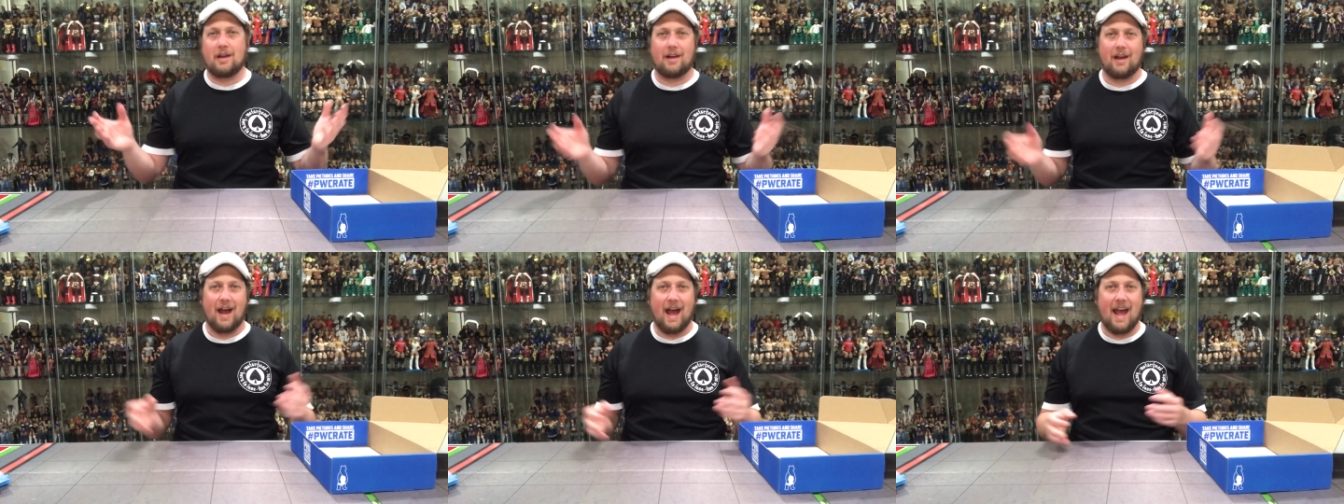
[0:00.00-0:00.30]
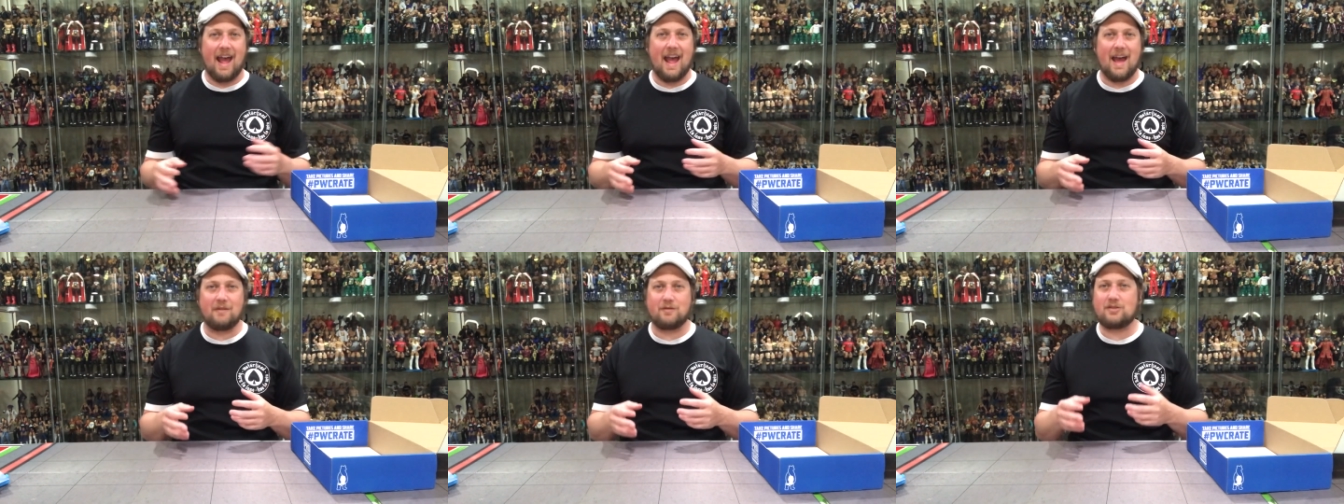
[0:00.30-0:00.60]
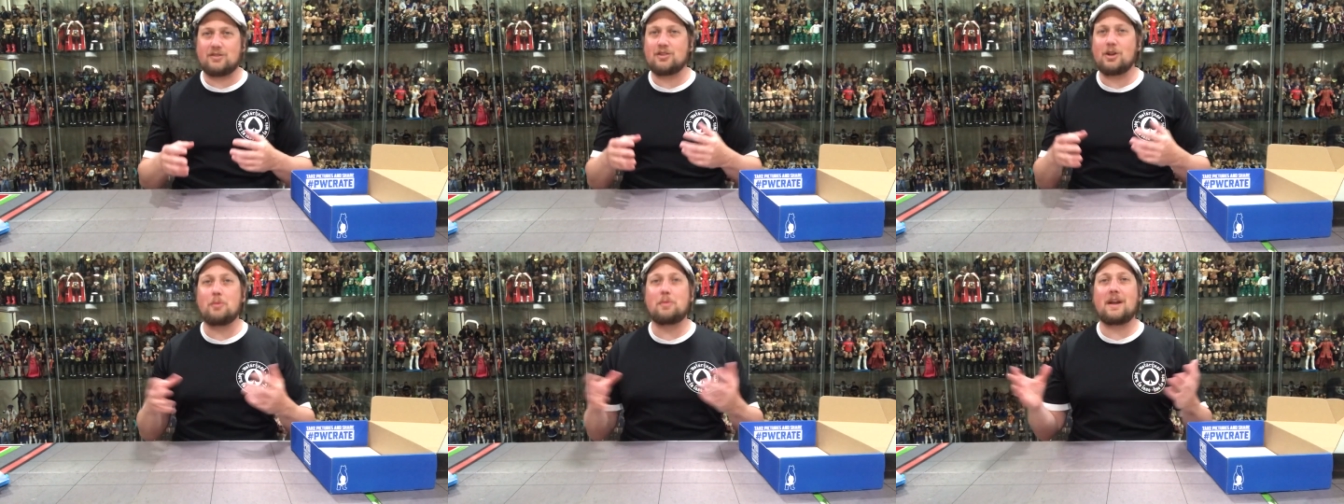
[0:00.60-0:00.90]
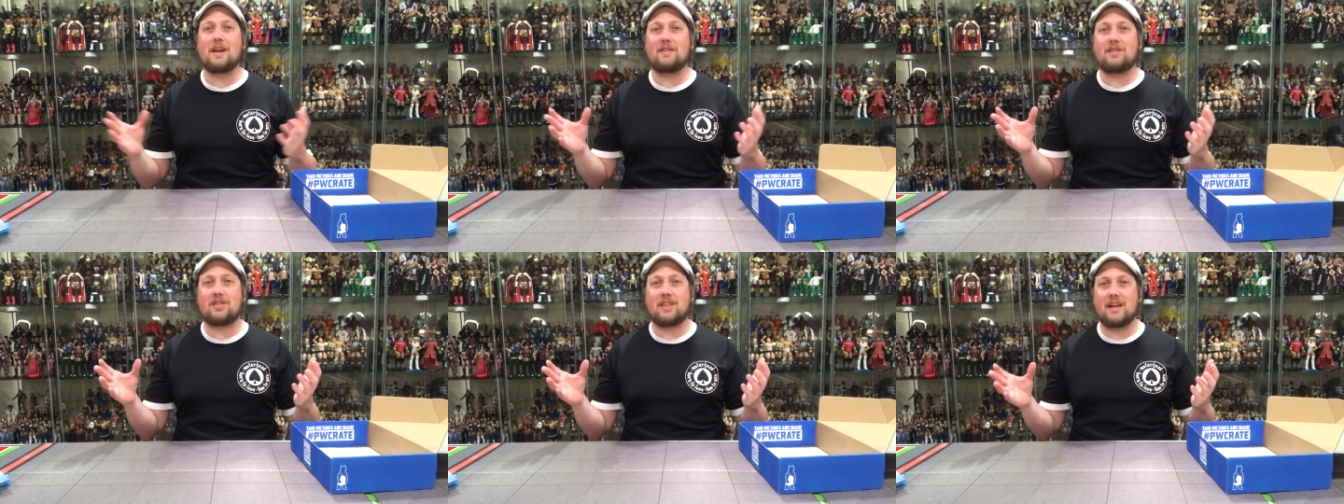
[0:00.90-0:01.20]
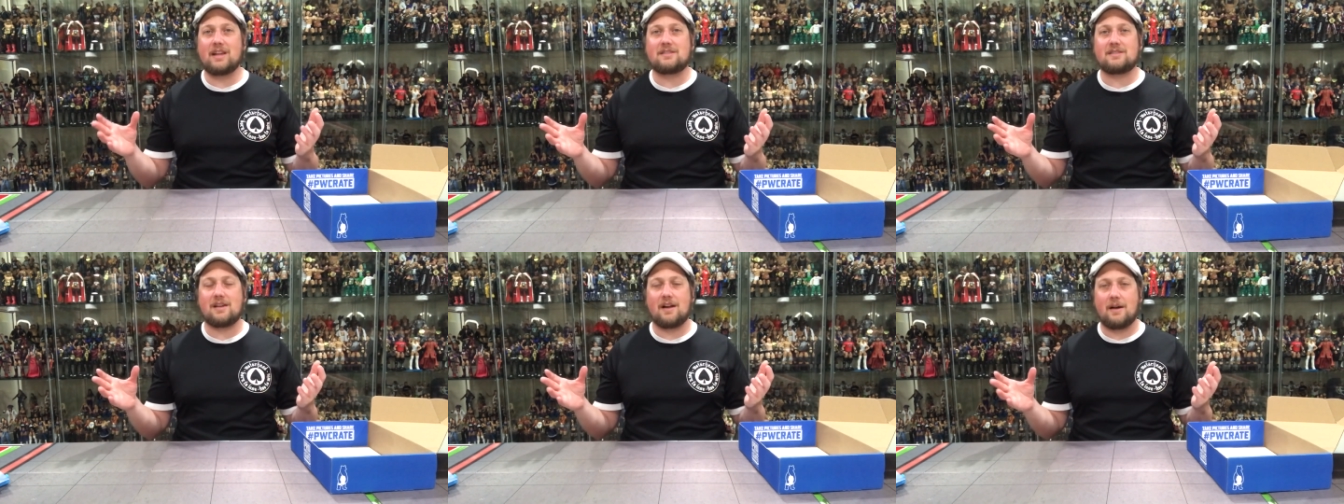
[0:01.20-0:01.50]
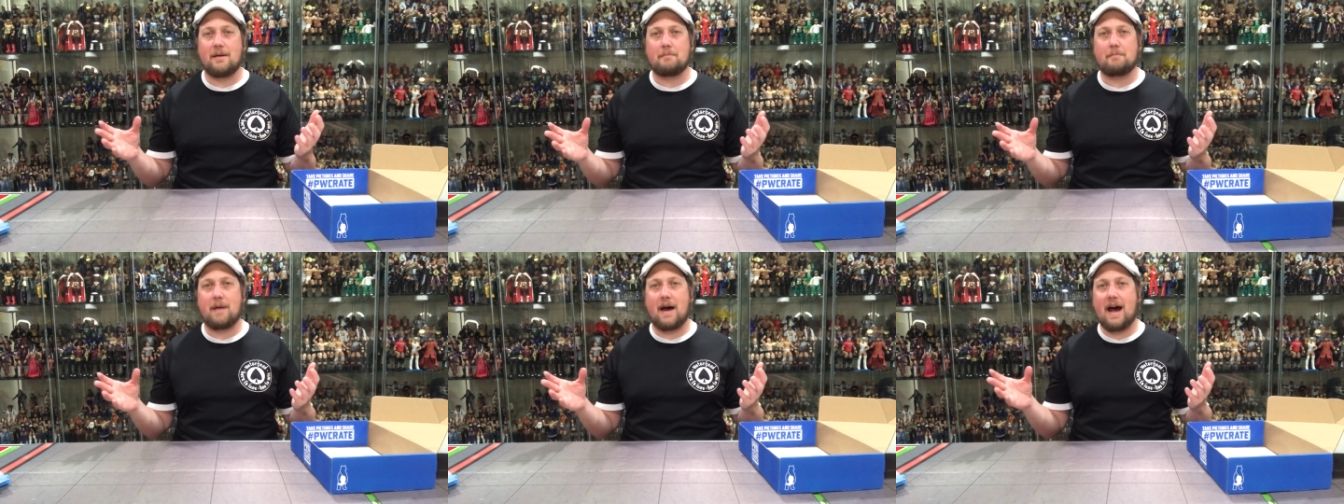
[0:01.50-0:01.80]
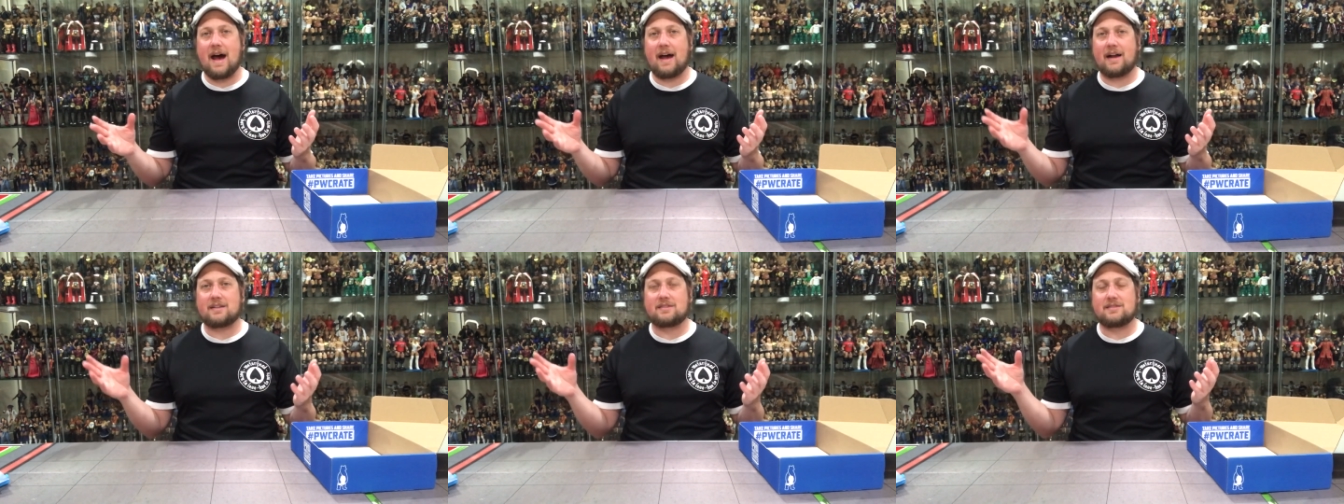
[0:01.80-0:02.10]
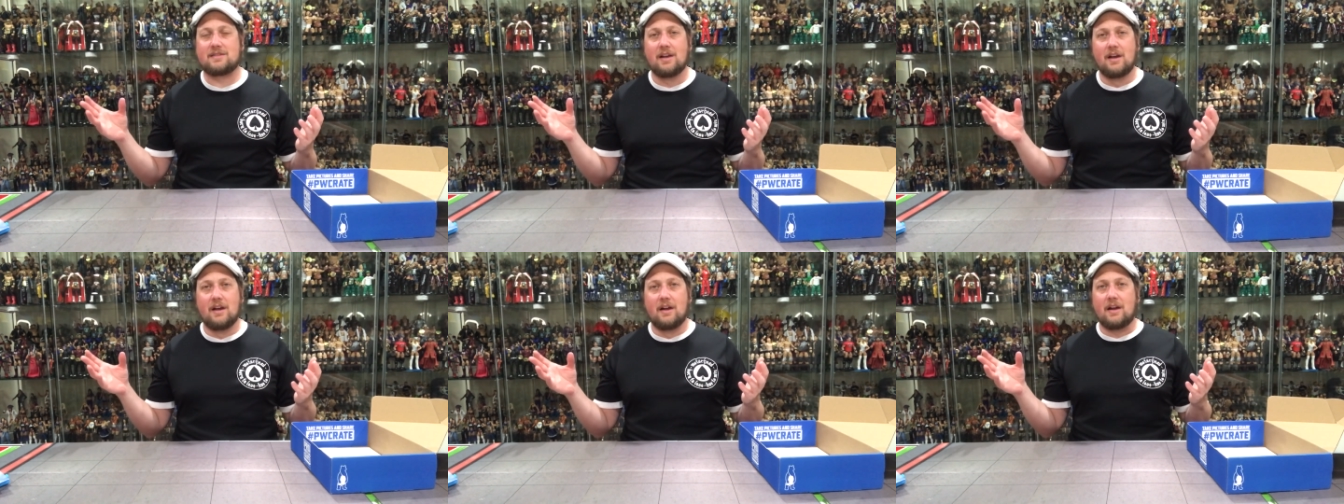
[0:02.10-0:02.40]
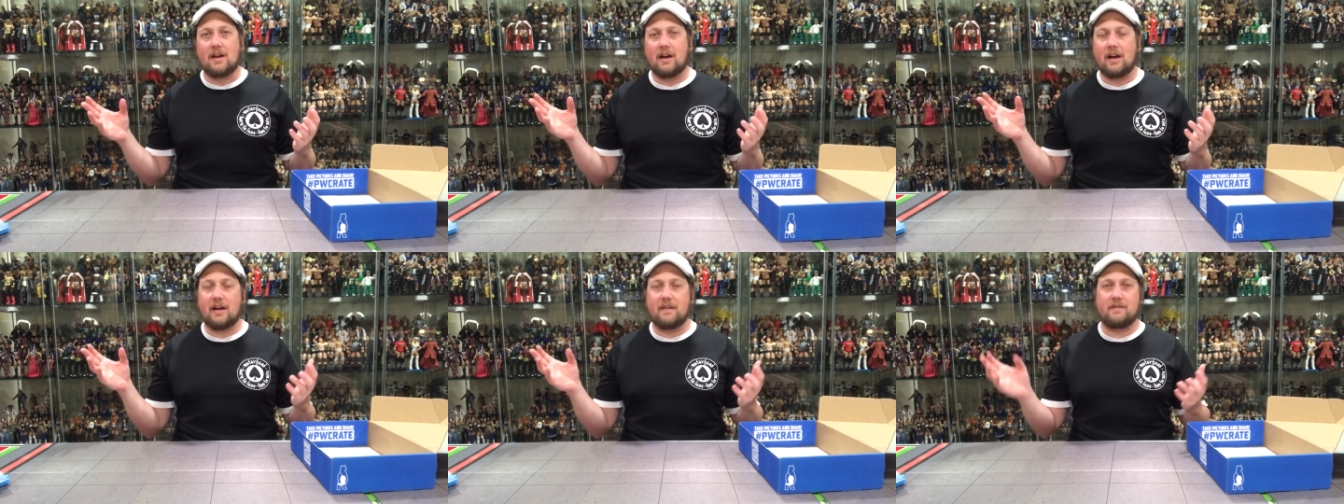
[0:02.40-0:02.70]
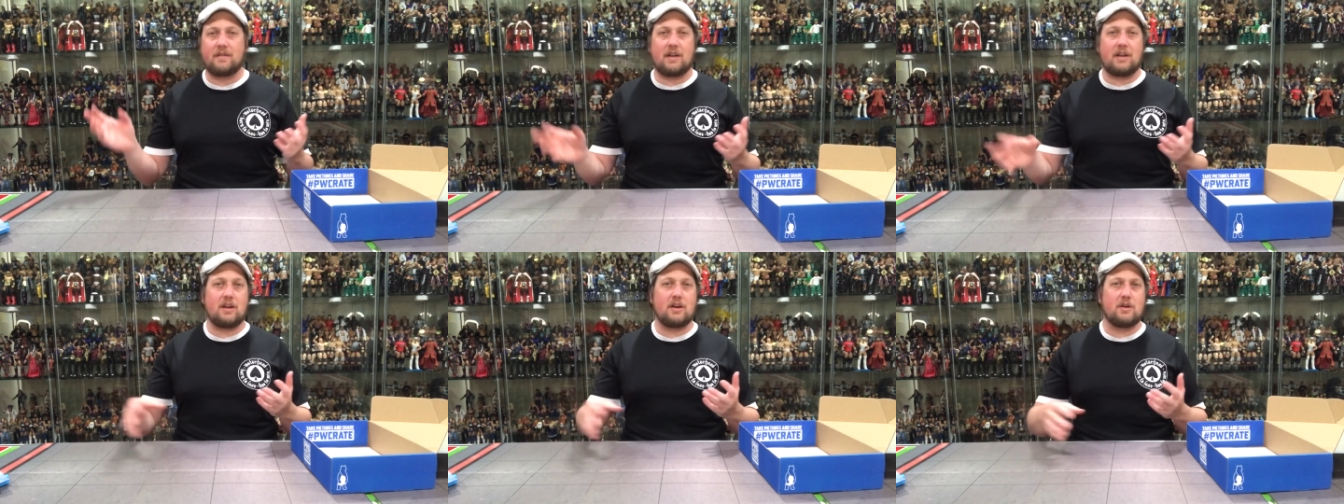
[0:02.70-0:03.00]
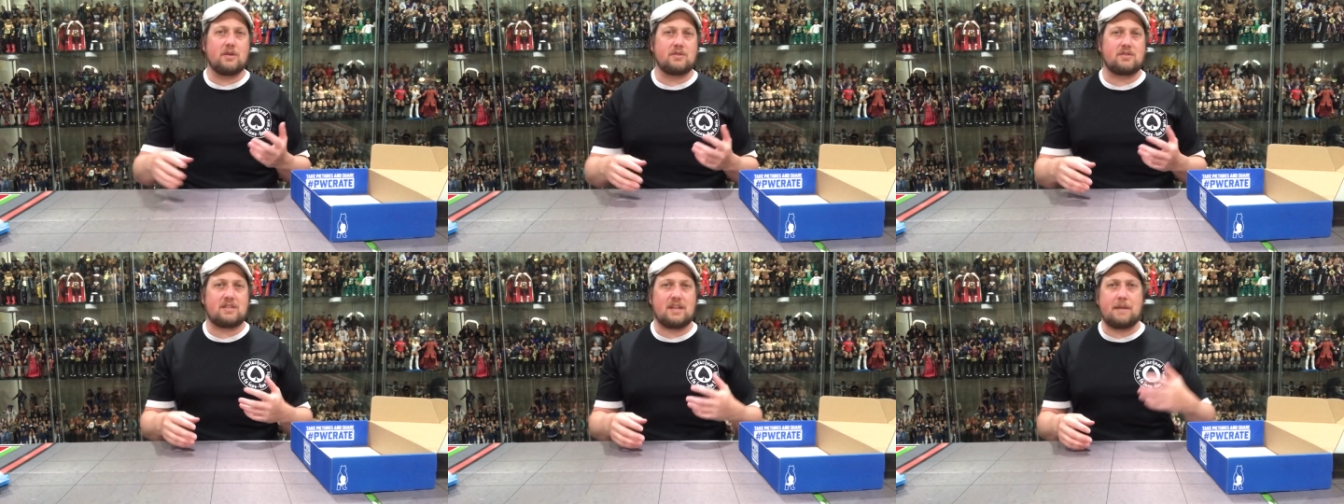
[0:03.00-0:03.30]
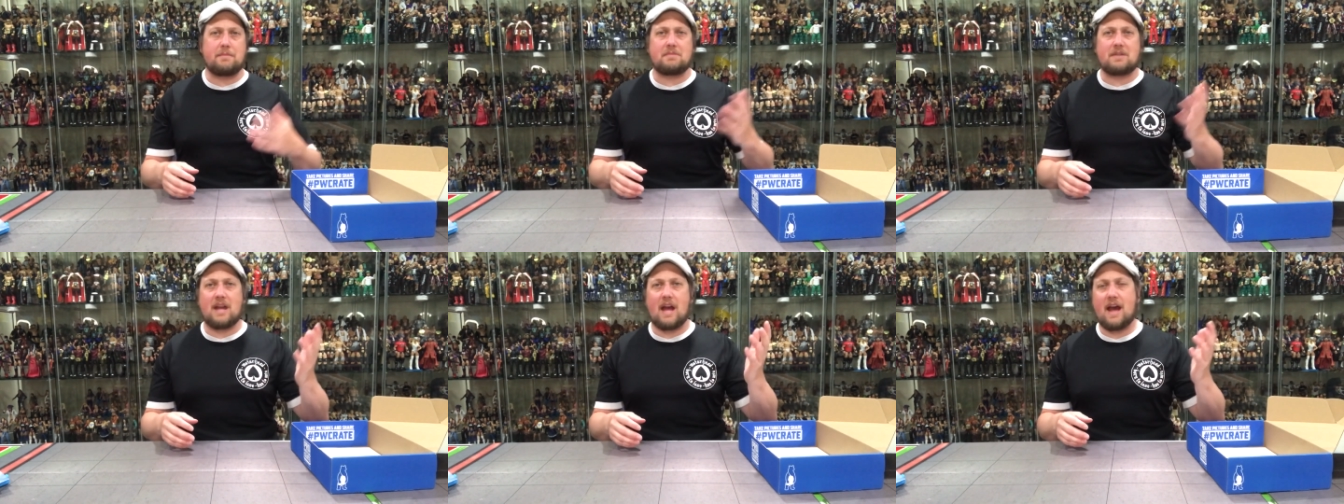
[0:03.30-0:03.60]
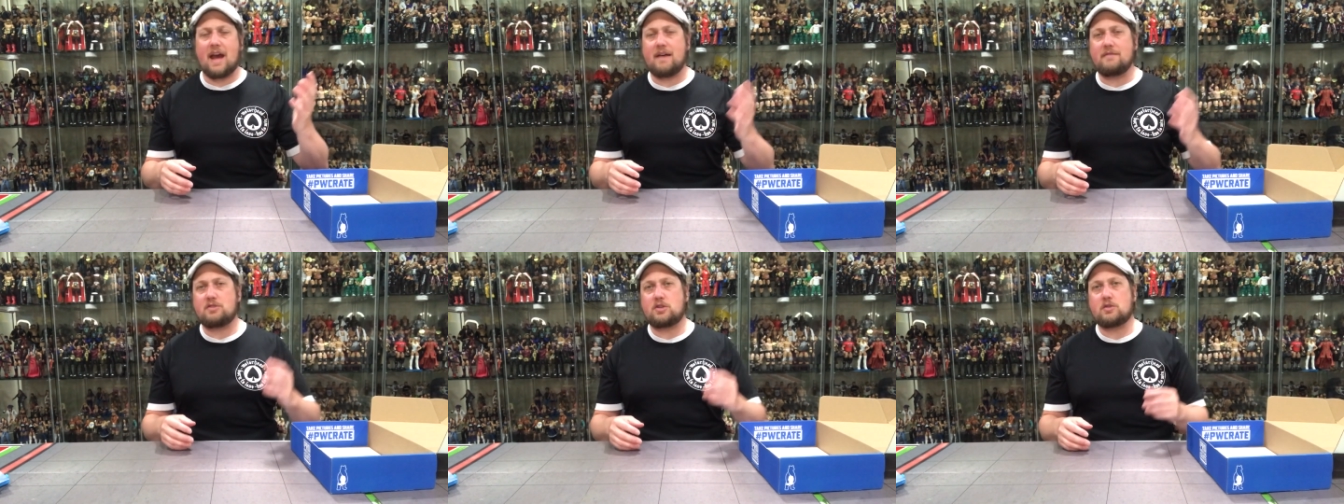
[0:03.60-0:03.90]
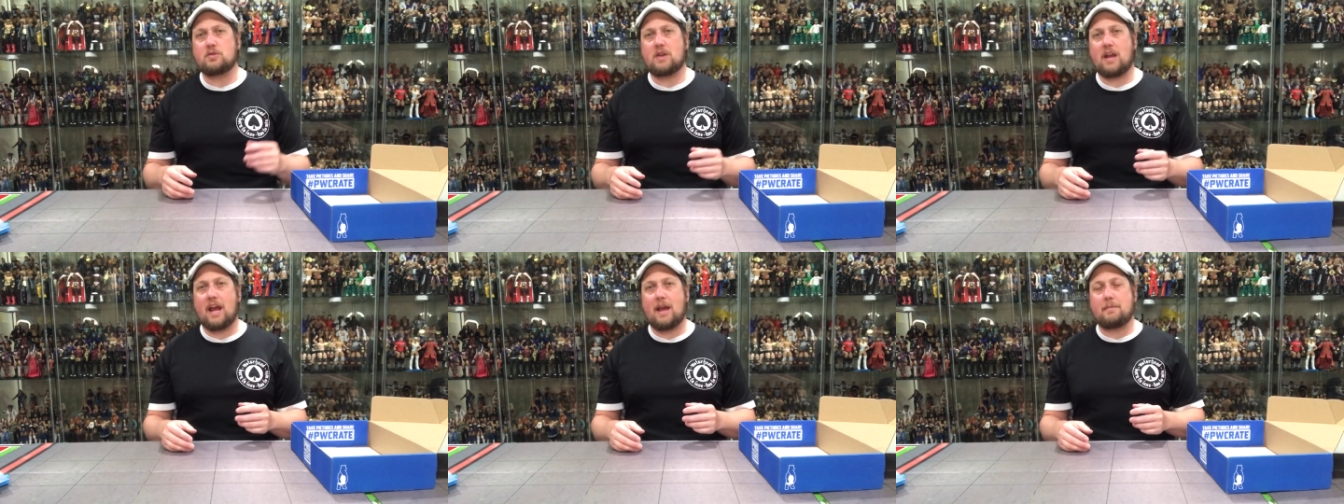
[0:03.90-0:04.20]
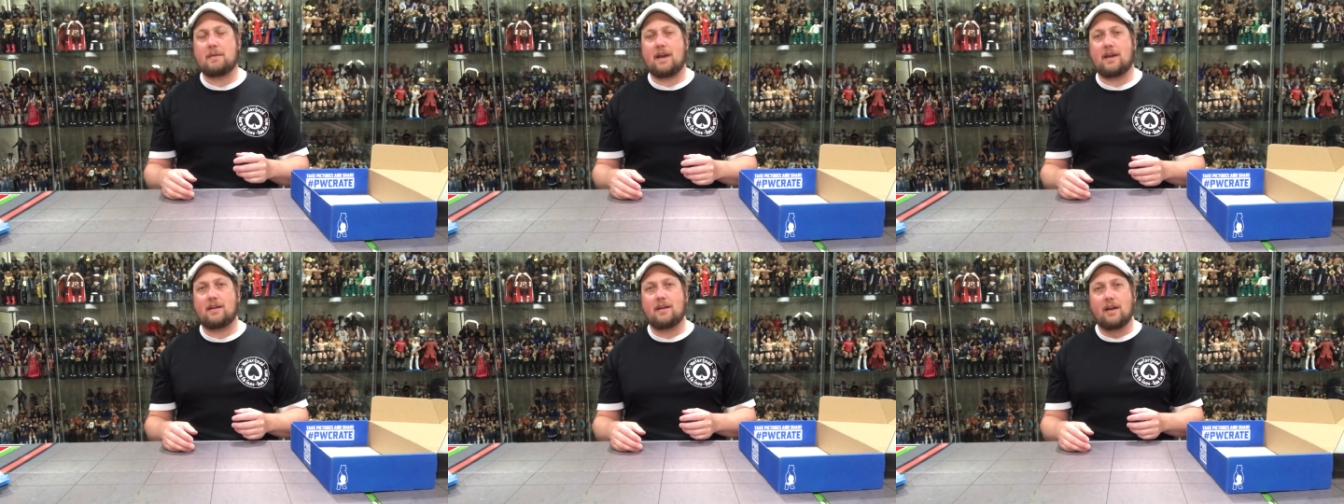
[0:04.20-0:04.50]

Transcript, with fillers: I have so many things to unbox, videos, deep dives, you name it.